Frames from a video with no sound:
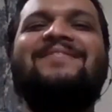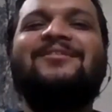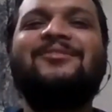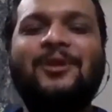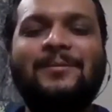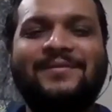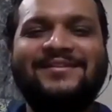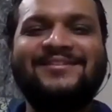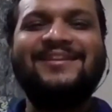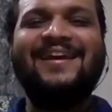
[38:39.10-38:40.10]
I think the only
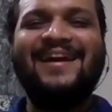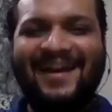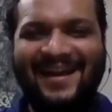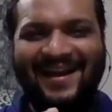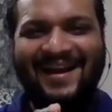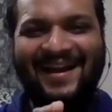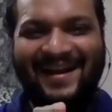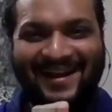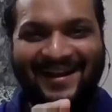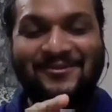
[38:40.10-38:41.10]
person
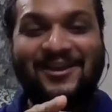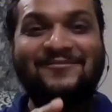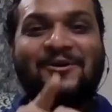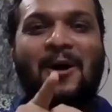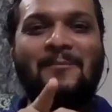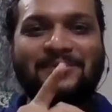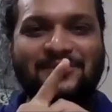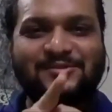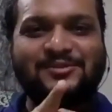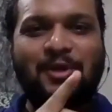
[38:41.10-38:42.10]
who gave you
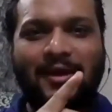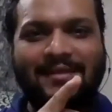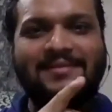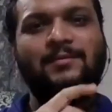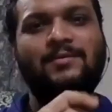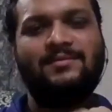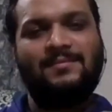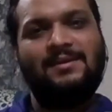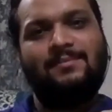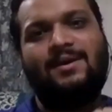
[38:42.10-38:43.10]
competition to your Hindi was
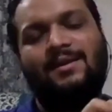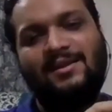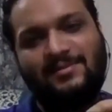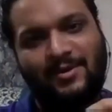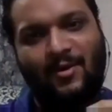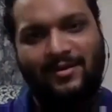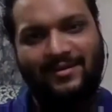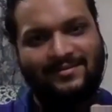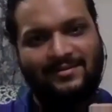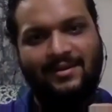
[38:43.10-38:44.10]
me, man. Let's be
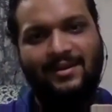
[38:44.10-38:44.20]
honest.